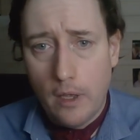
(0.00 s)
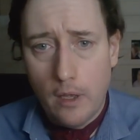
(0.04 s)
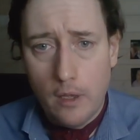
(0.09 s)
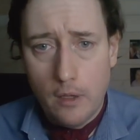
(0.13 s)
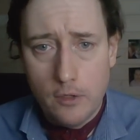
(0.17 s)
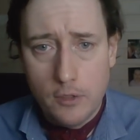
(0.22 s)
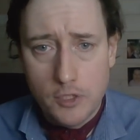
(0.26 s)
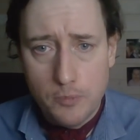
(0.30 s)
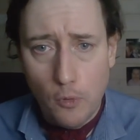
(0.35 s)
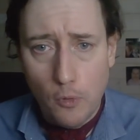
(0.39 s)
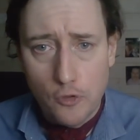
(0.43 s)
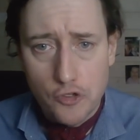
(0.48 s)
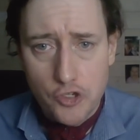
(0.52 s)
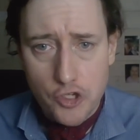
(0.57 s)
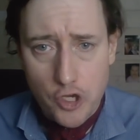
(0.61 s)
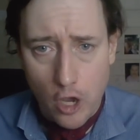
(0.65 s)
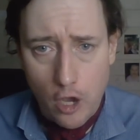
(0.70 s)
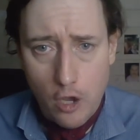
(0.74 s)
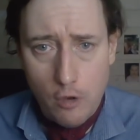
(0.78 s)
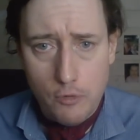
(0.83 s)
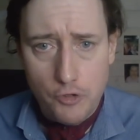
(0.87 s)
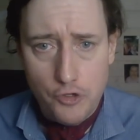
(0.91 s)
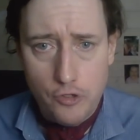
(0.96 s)
support the
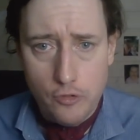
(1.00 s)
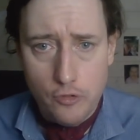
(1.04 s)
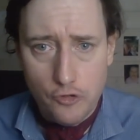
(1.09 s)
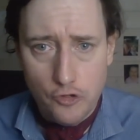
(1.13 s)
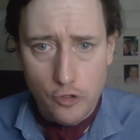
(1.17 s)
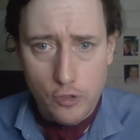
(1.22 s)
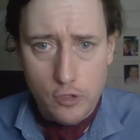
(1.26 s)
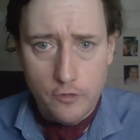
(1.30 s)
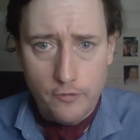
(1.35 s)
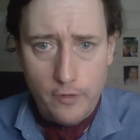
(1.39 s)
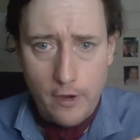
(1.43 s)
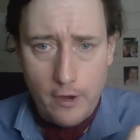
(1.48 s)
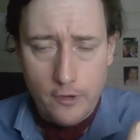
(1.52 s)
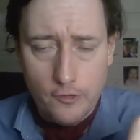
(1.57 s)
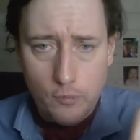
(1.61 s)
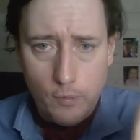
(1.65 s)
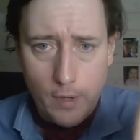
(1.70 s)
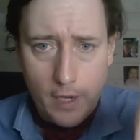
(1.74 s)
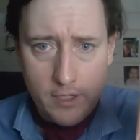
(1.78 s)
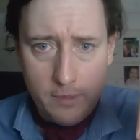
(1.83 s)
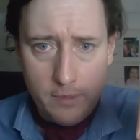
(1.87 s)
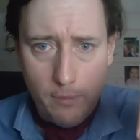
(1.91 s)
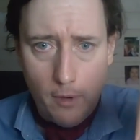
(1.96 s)
show, which you can do in the various
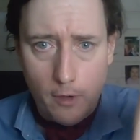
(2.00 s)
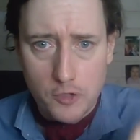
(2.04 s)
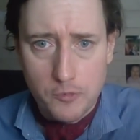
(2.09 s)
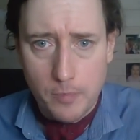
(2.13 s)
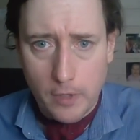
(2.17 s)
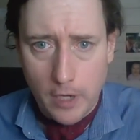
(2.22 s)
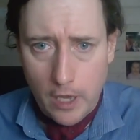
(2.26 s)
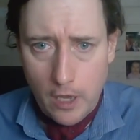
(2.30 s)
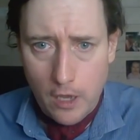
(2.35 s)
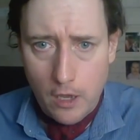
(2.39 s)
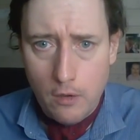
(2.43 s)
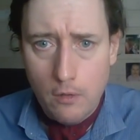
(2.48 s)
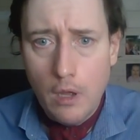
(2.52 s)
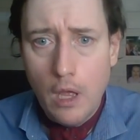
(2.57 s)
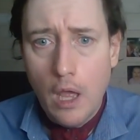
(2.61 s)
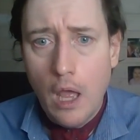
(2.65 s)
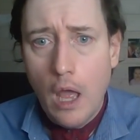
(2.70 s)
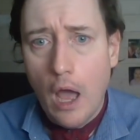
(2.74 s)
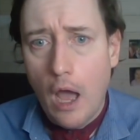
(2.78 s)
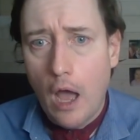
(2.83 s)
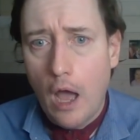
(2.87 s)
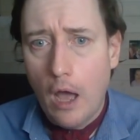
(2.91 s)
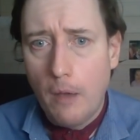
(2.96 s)
ways in the box below,
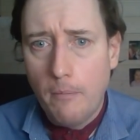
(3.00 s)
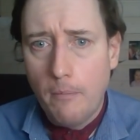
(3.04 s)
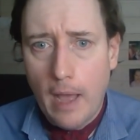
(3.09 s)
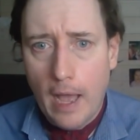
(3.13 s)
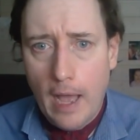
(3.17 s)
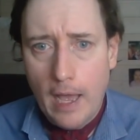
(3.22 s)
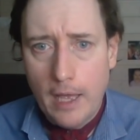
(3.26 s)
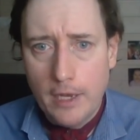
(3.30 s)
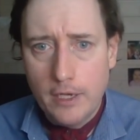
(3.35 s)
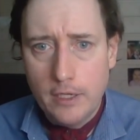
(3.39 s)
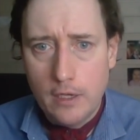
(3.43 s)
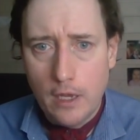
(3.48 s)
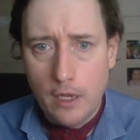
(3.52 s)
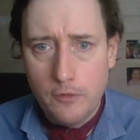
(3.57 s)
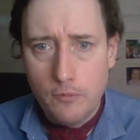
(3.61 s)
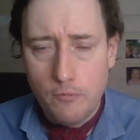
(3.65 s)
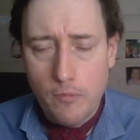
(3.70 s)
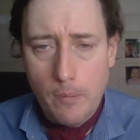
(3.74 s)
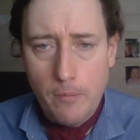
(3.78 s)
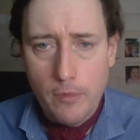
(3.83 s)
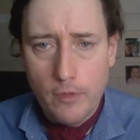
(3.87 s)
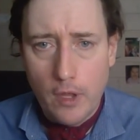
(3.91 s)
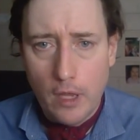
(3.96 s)
and remember that I